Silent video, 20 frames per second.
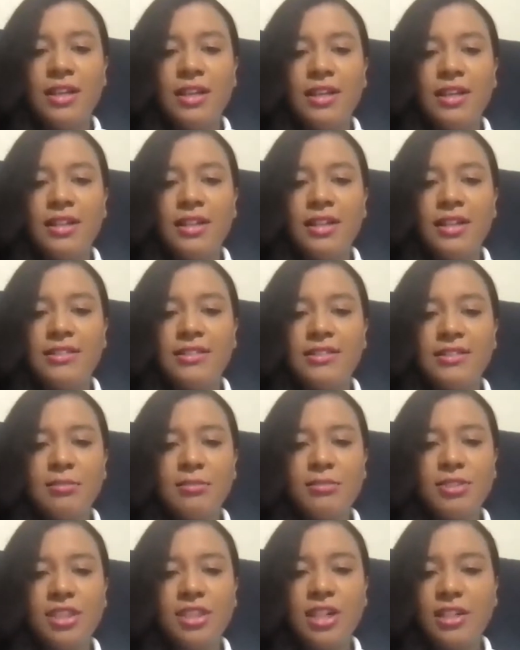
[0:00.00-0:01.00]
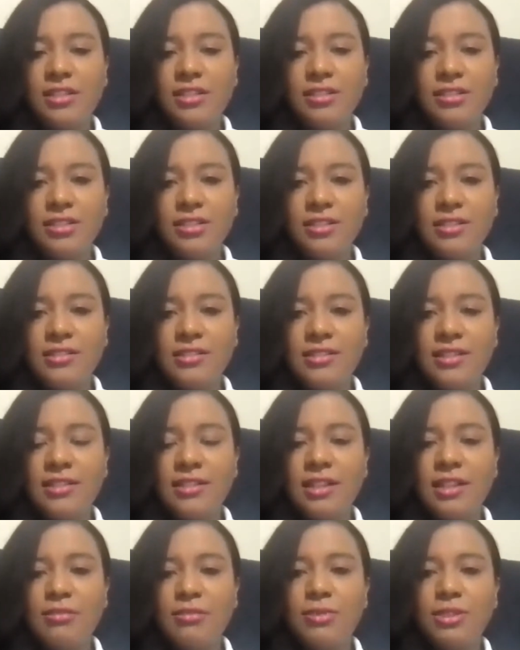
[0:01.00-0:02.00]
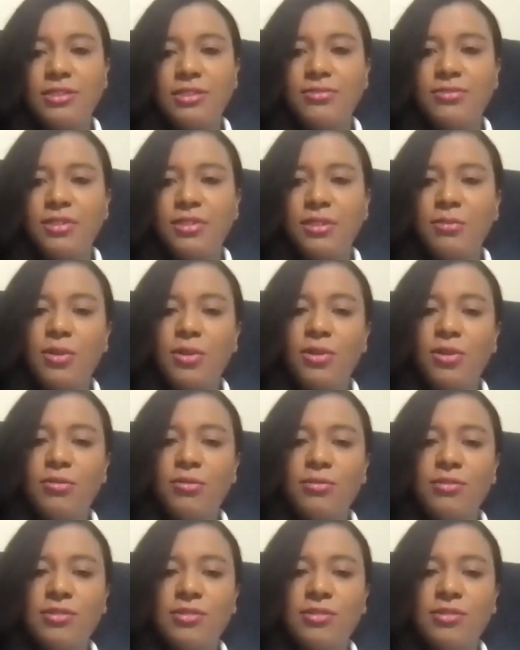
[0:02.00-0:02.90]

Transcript: I had some challenges and I worked from home,